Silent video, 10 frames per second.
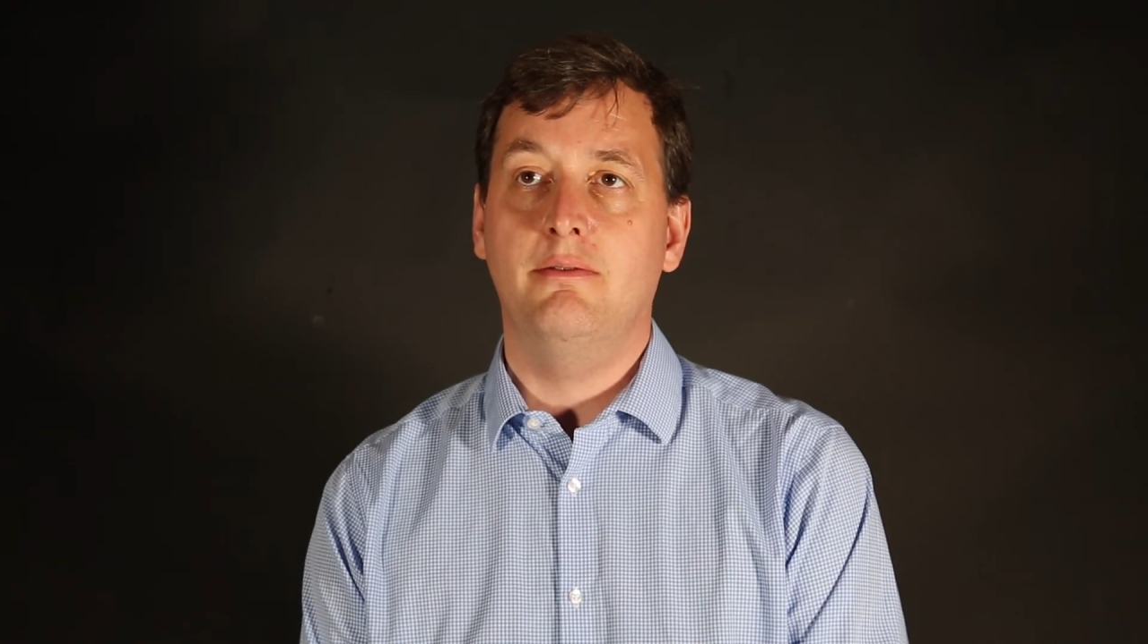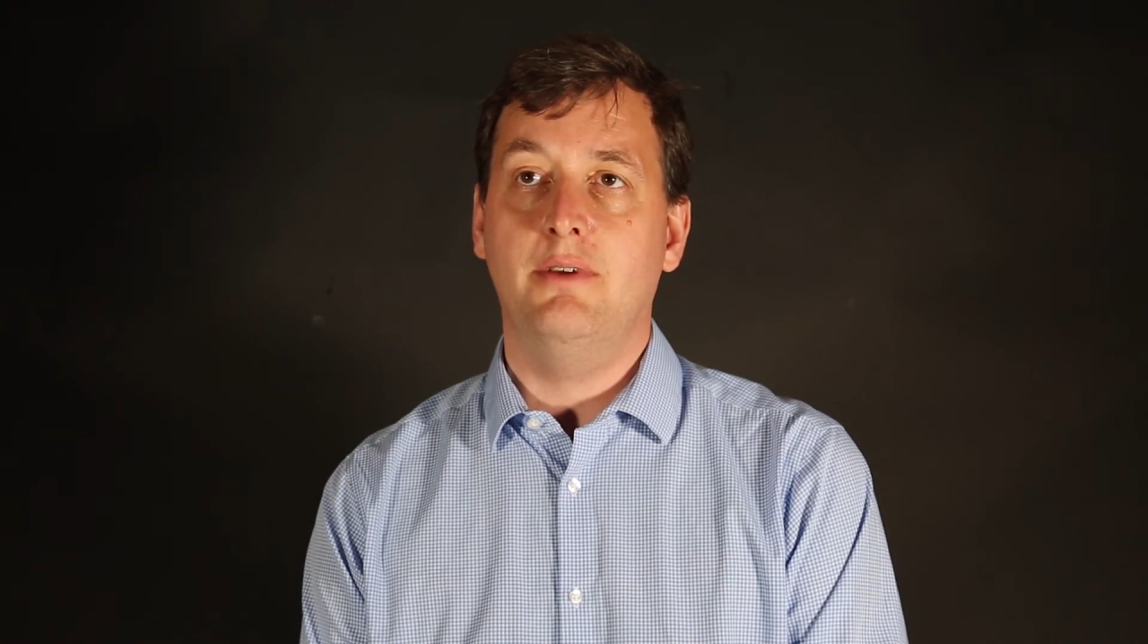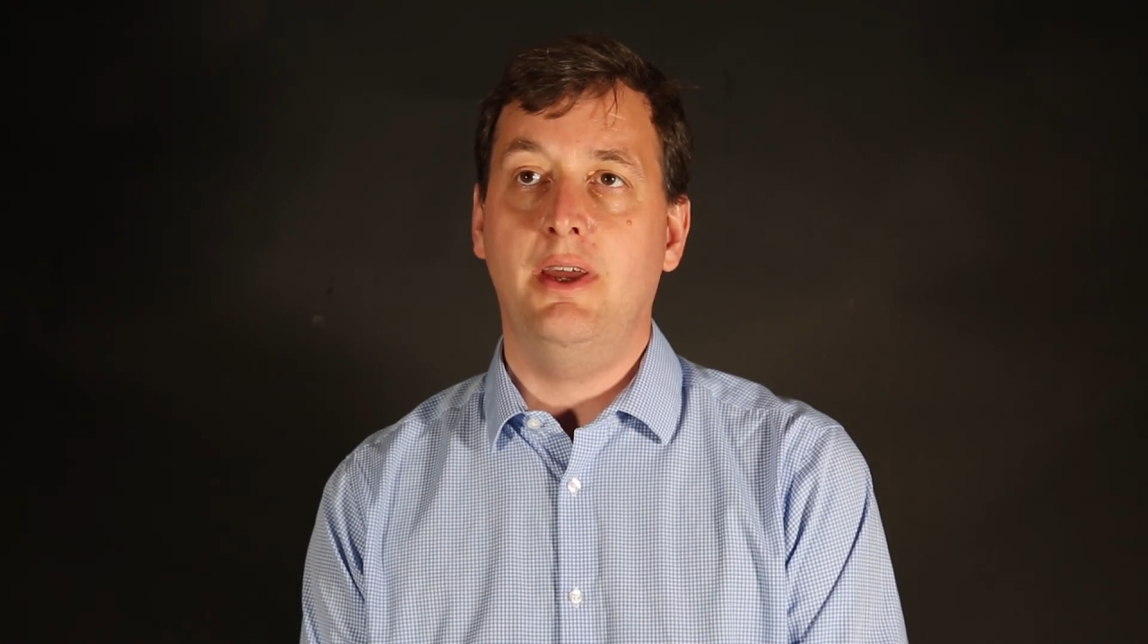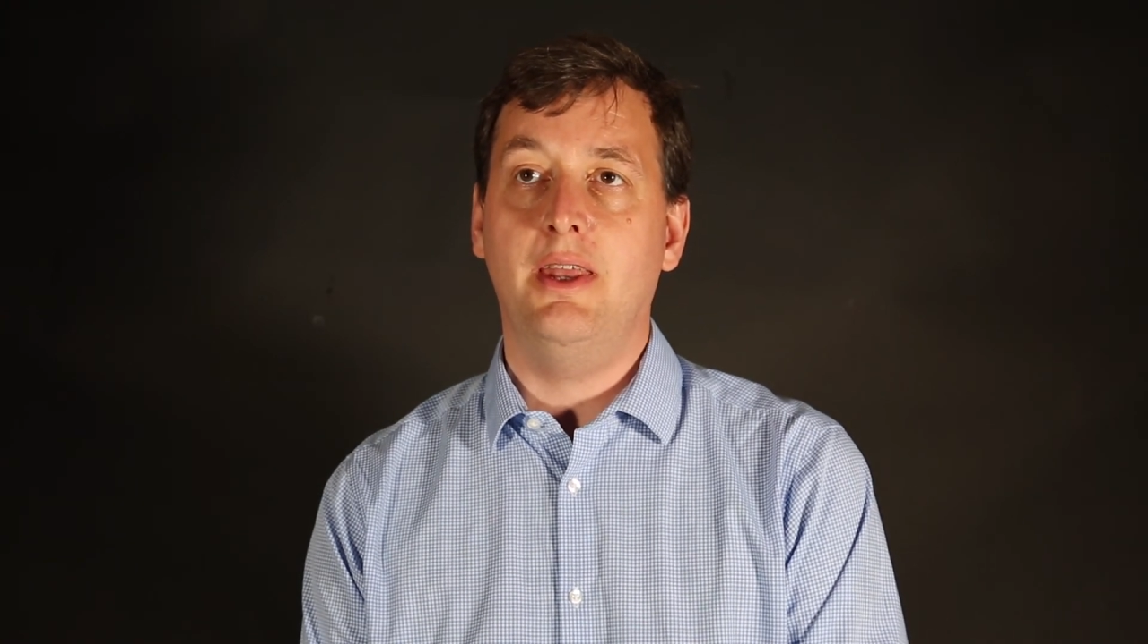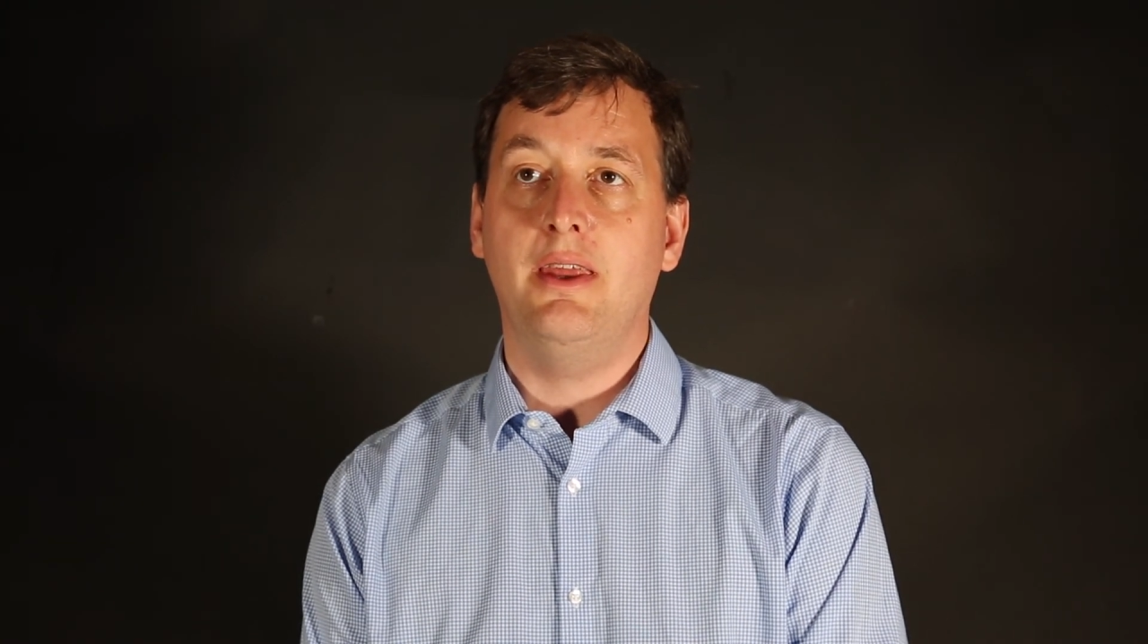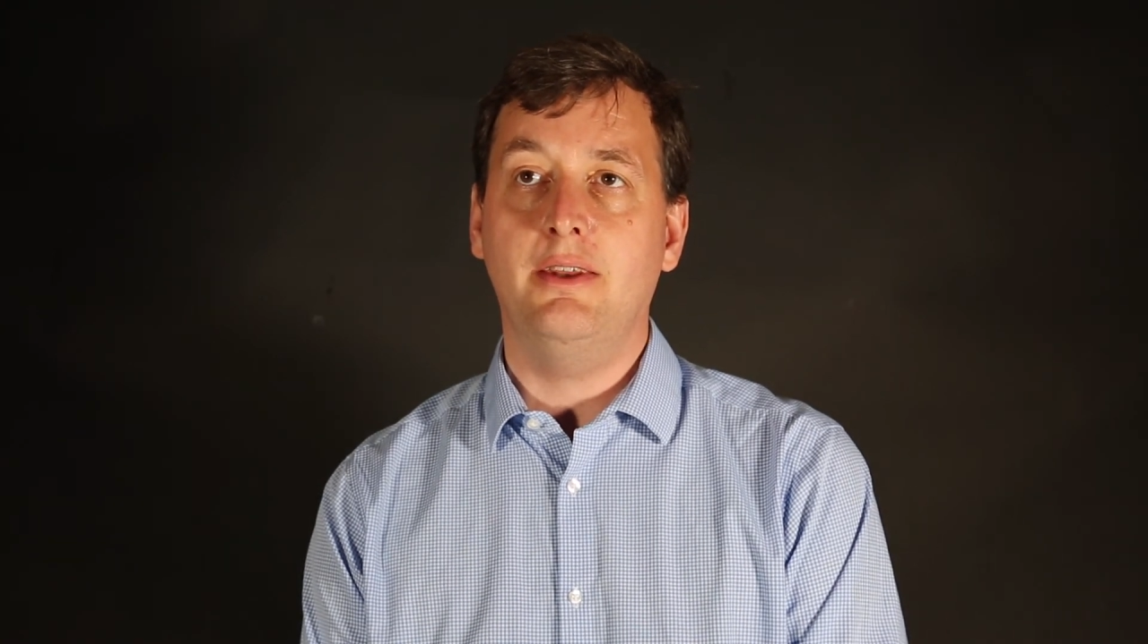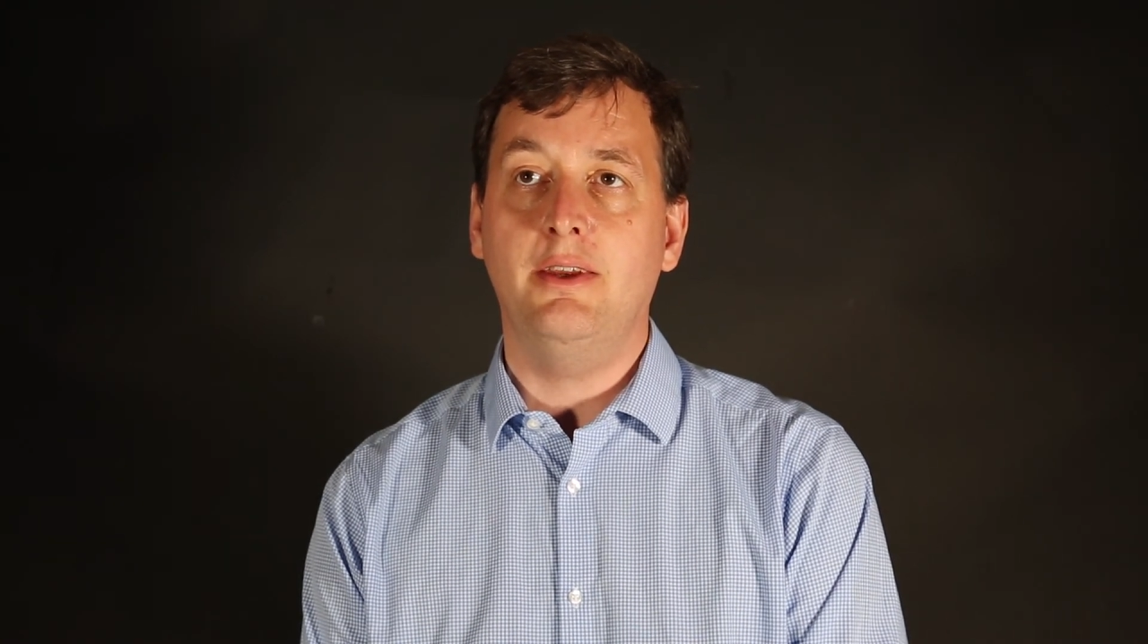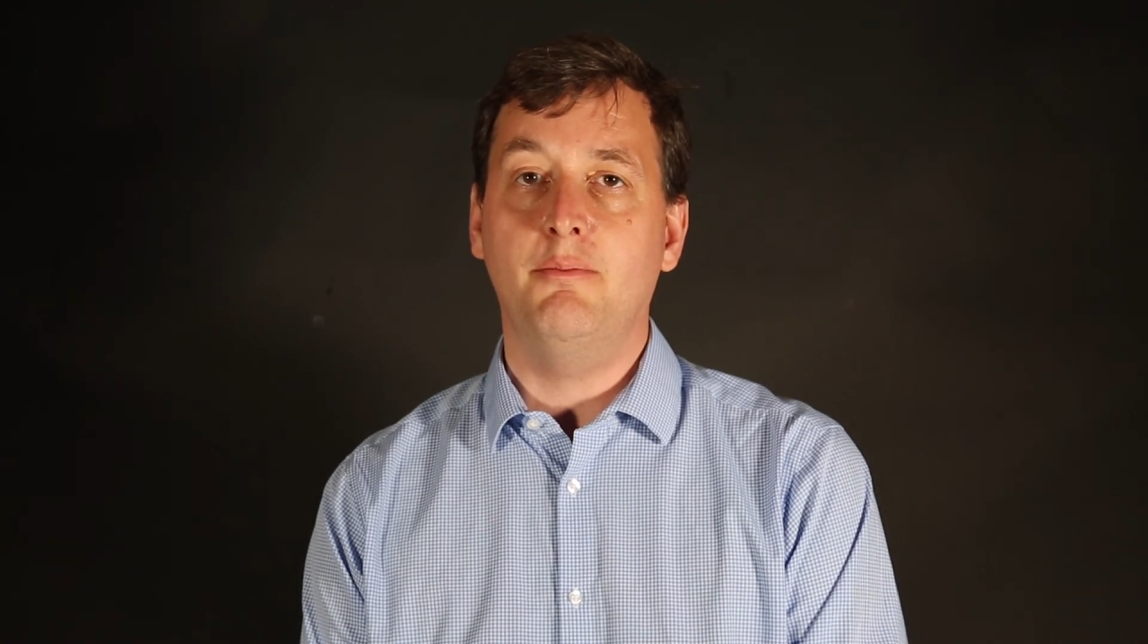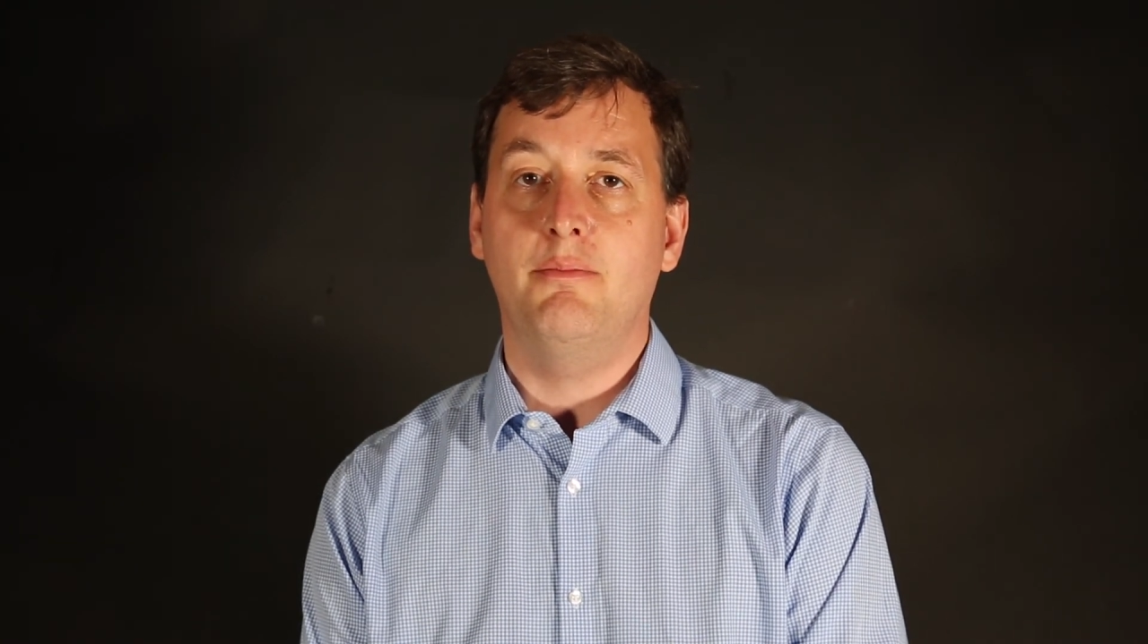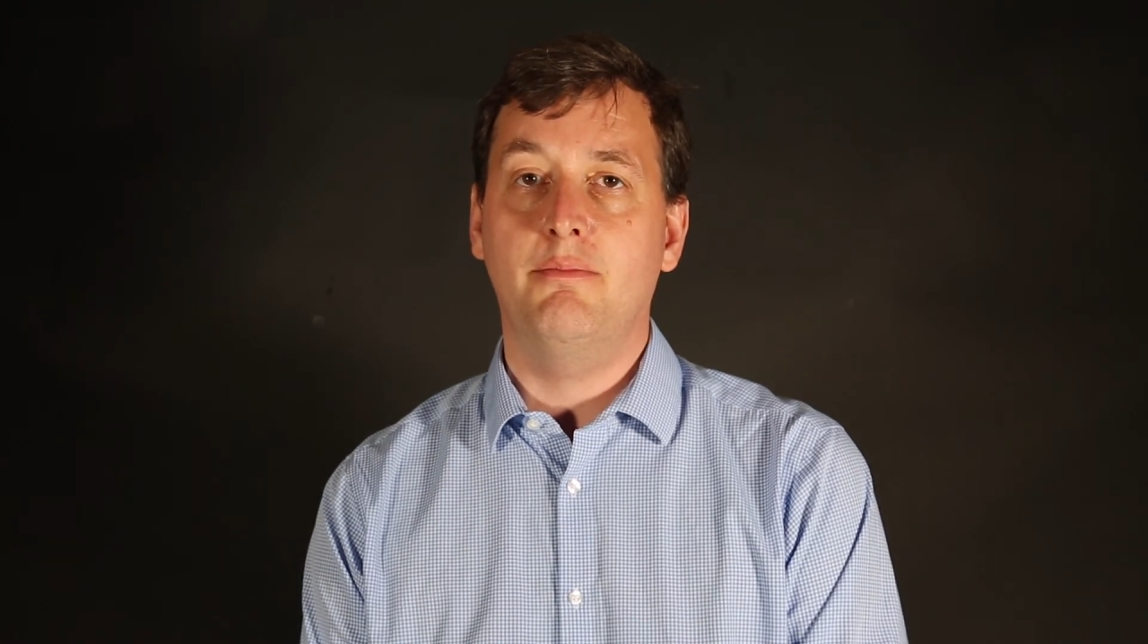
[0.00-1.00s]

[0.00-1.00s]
the NAD